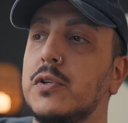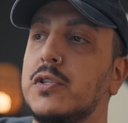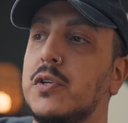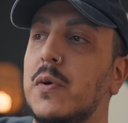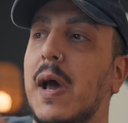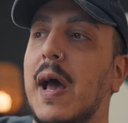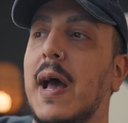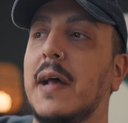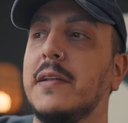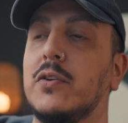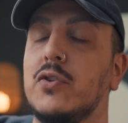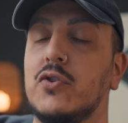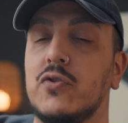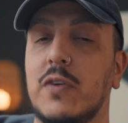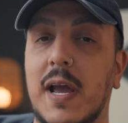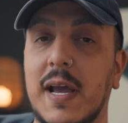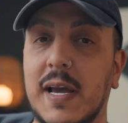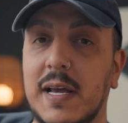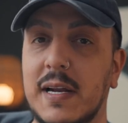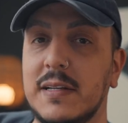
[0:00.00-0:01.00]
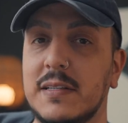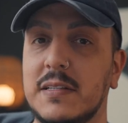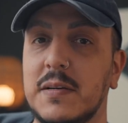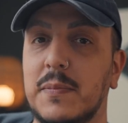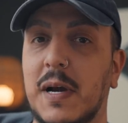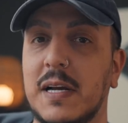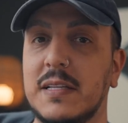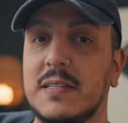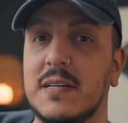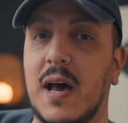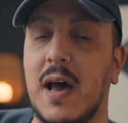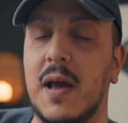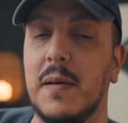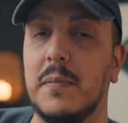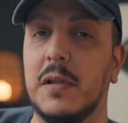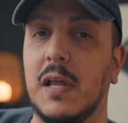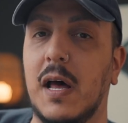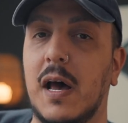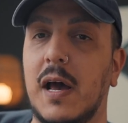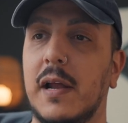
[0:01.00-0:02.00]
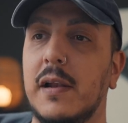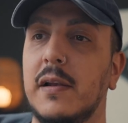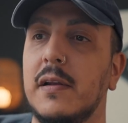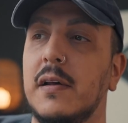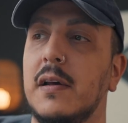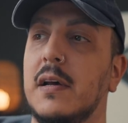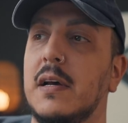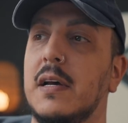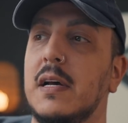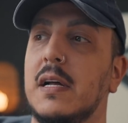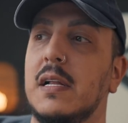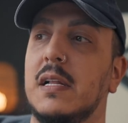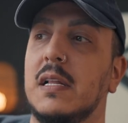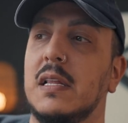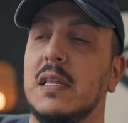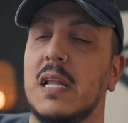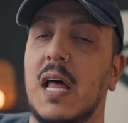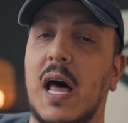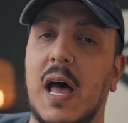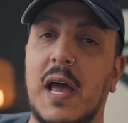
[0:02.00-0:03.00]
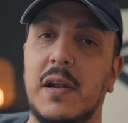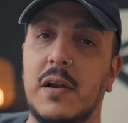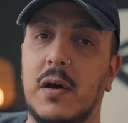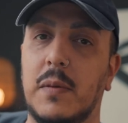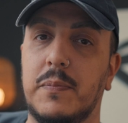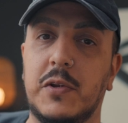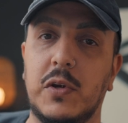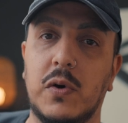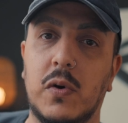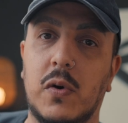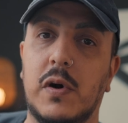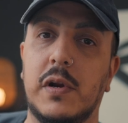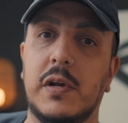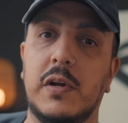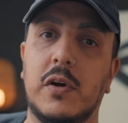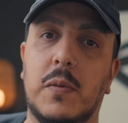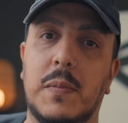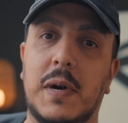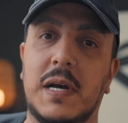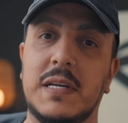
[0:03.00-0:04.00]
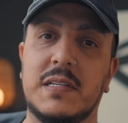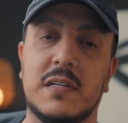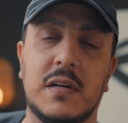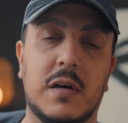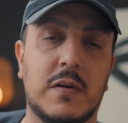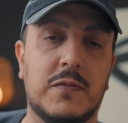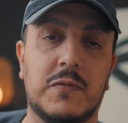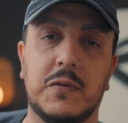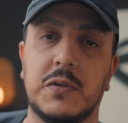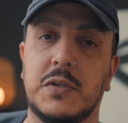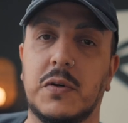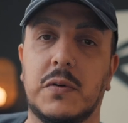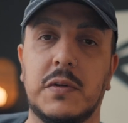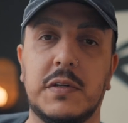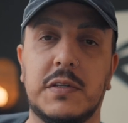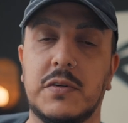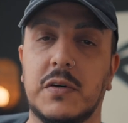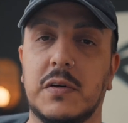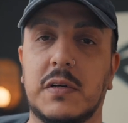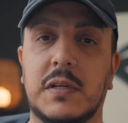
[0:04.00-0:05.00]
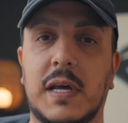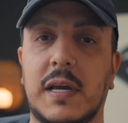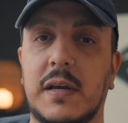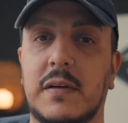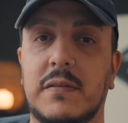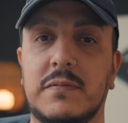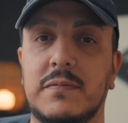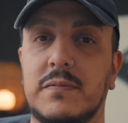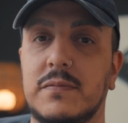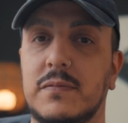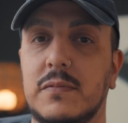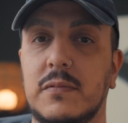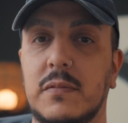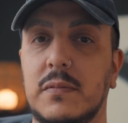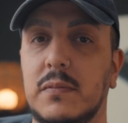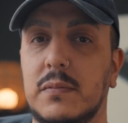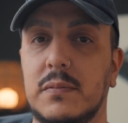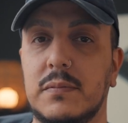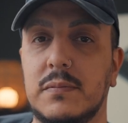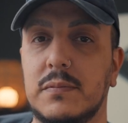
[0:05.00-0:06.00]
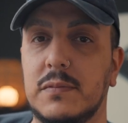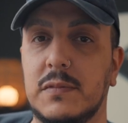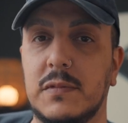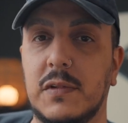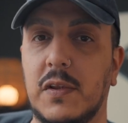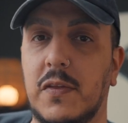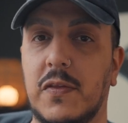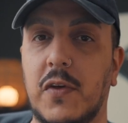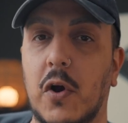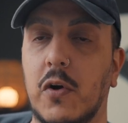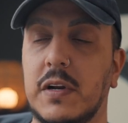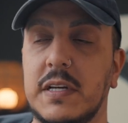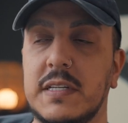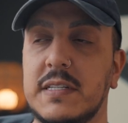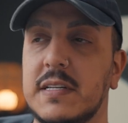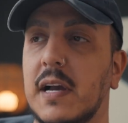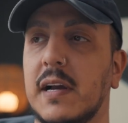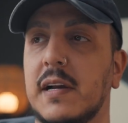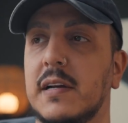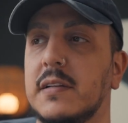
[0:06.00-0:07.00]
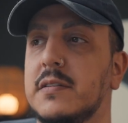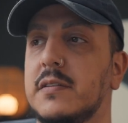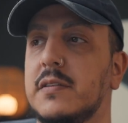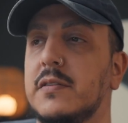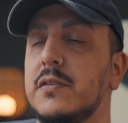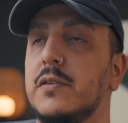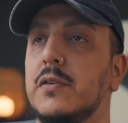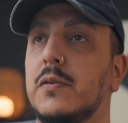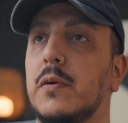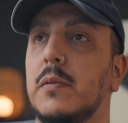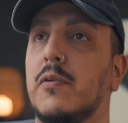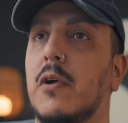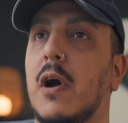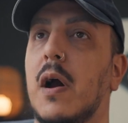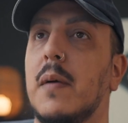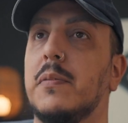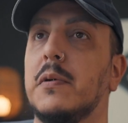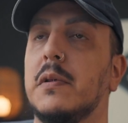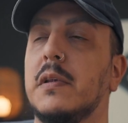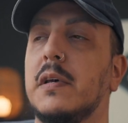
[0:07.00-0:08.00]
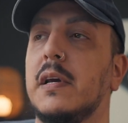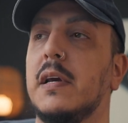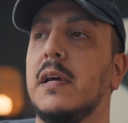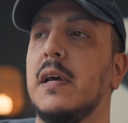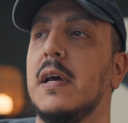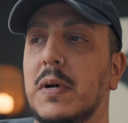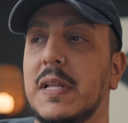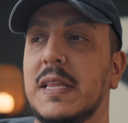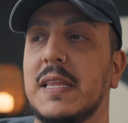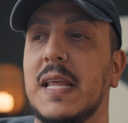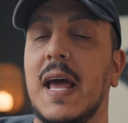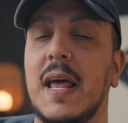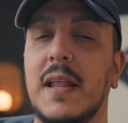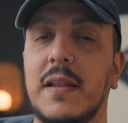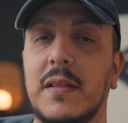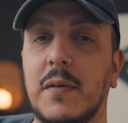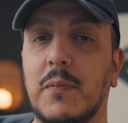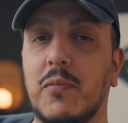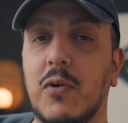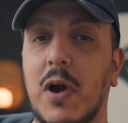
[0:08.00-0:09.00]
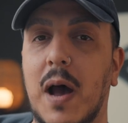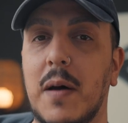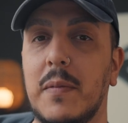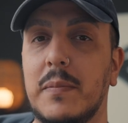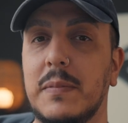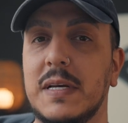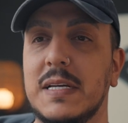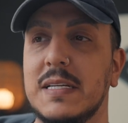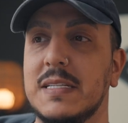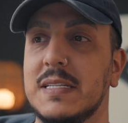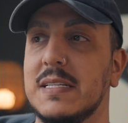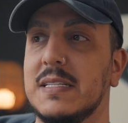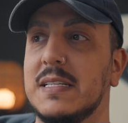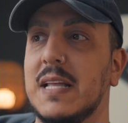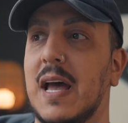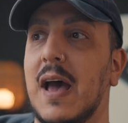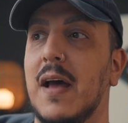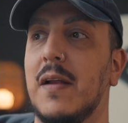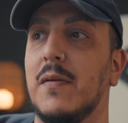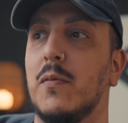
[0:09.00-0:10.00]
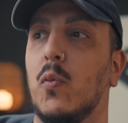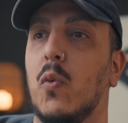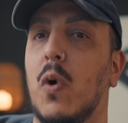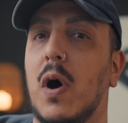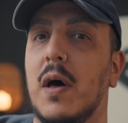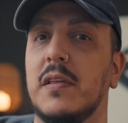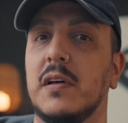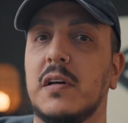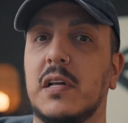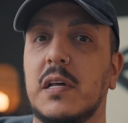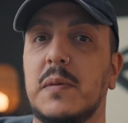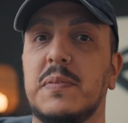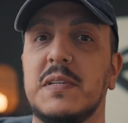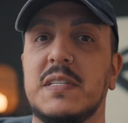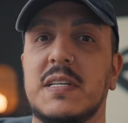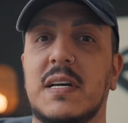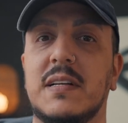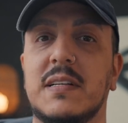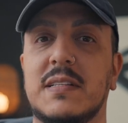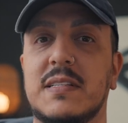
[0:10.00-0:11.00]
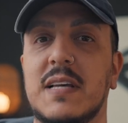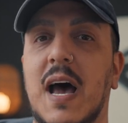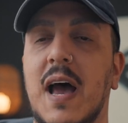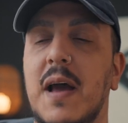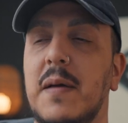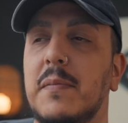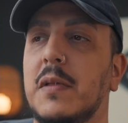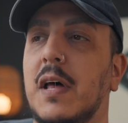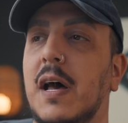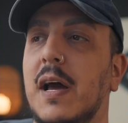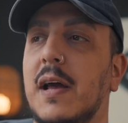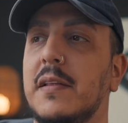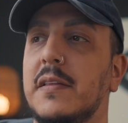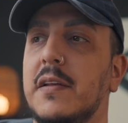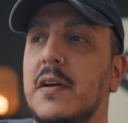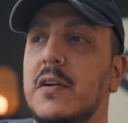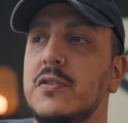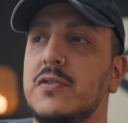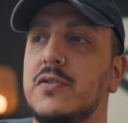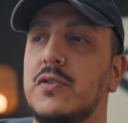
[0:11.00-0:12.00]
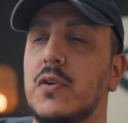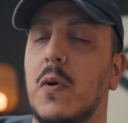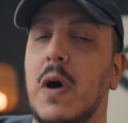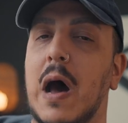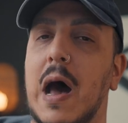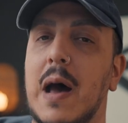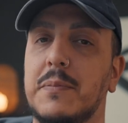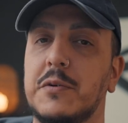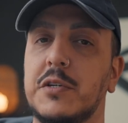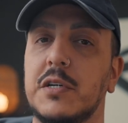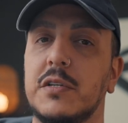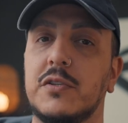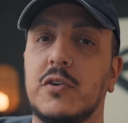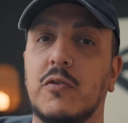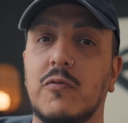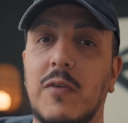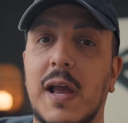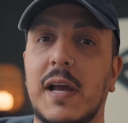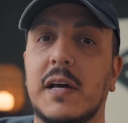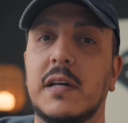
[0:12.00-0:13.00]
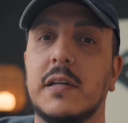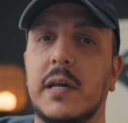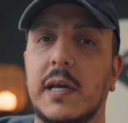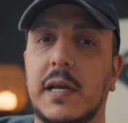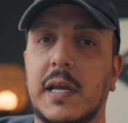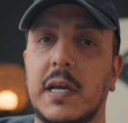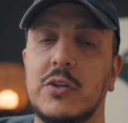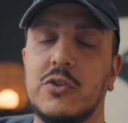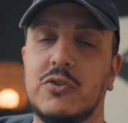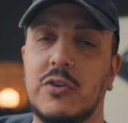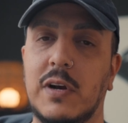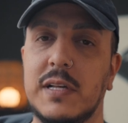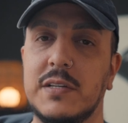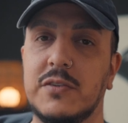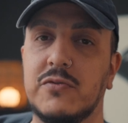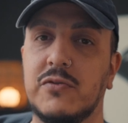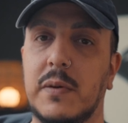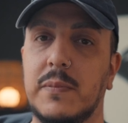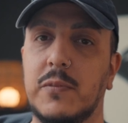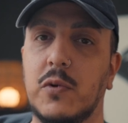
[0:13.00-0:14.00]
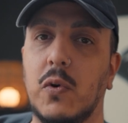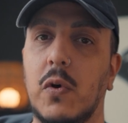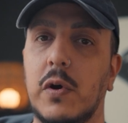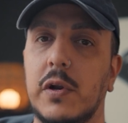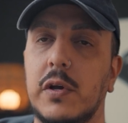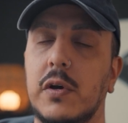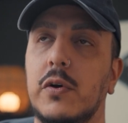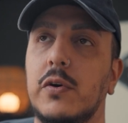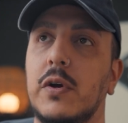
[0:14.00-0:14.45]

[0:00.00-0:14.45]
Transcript: So I had to drag it onto my timeline, line up the audio myself, which only took like thirty seconds to do it properly. But then the problem is, is that while the clip is on the timeline, there's no option to right click and transcript audio.